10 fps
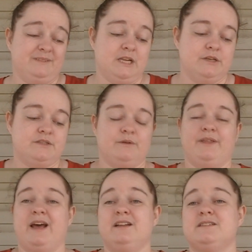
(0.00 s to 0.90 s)
So
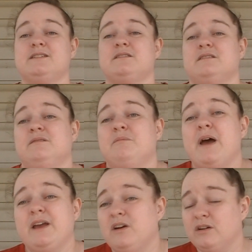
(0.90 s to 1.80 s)
that is
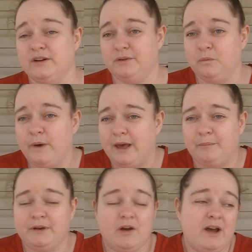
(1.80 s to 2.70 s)
my current
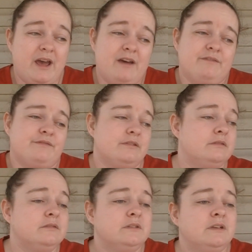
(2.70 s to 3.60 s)
WIP. Now I have
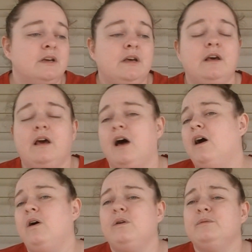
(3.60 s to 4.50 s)
a
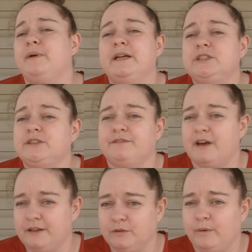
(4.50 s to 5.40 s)
whole bunch of
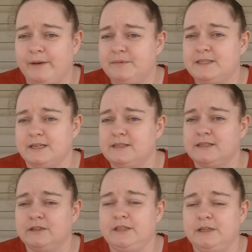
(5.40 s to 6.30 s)
other WIPs that
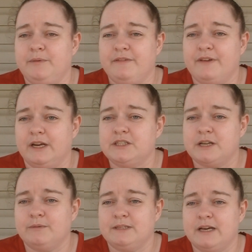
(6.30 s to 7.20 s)
still need to be finished.
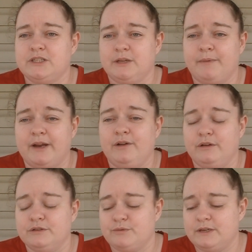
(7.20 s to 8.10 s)
That was actually my New
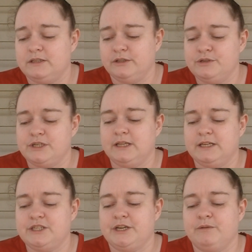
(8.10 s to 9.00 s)
Year's resolution
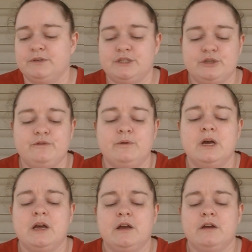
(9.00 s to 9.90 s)
this year, was to
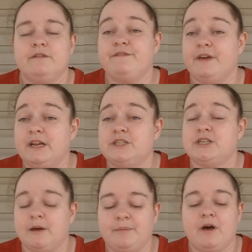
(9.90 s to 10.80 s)
finish
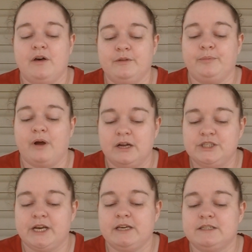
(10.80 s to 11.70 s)
up all the
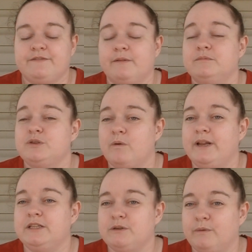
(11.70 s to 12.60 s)
projects from
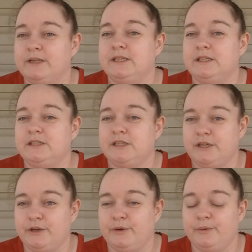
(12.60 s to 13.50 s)

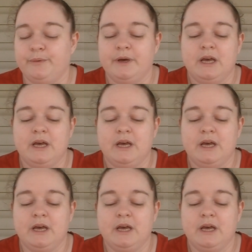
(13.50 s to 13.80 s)
2022.